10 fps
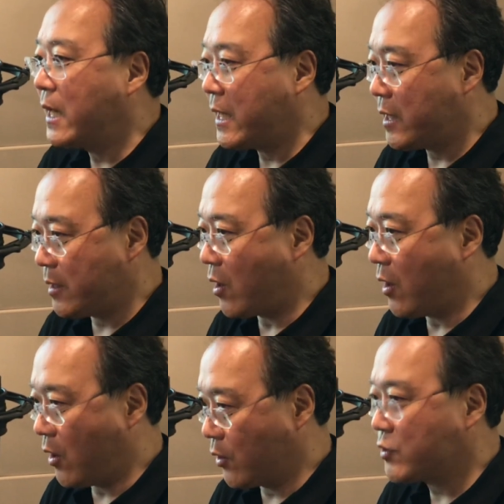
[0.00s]
He
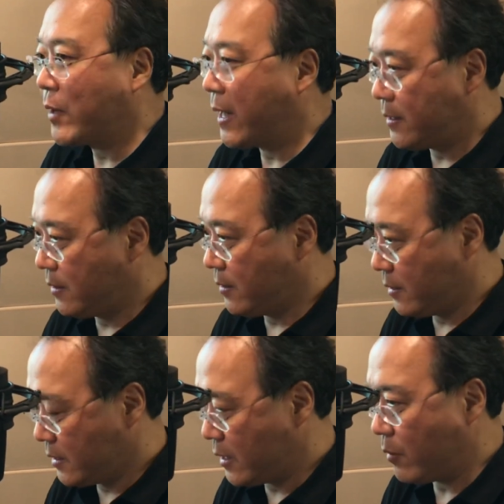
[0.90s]
also had,
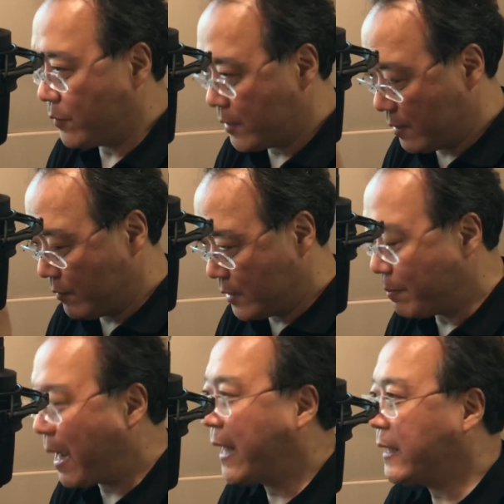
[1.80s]
the
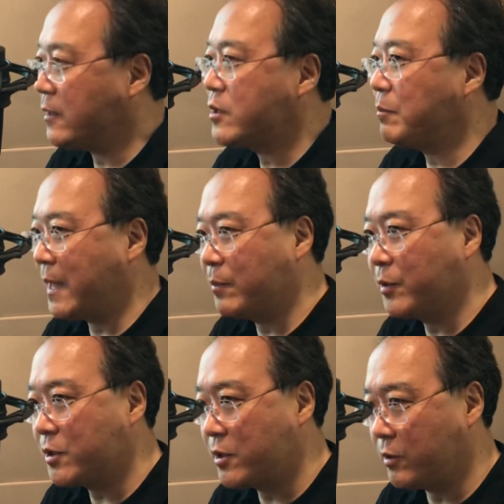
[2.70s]
mind to be
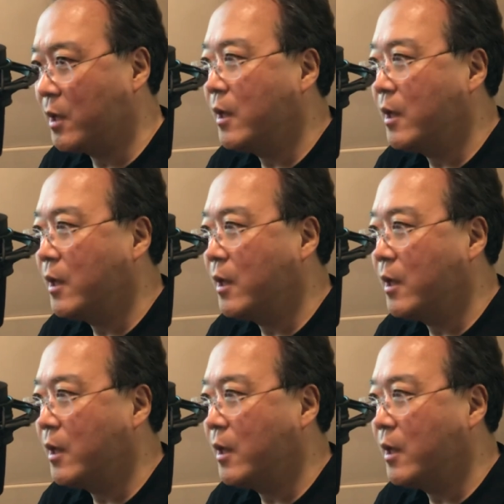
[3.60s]
able to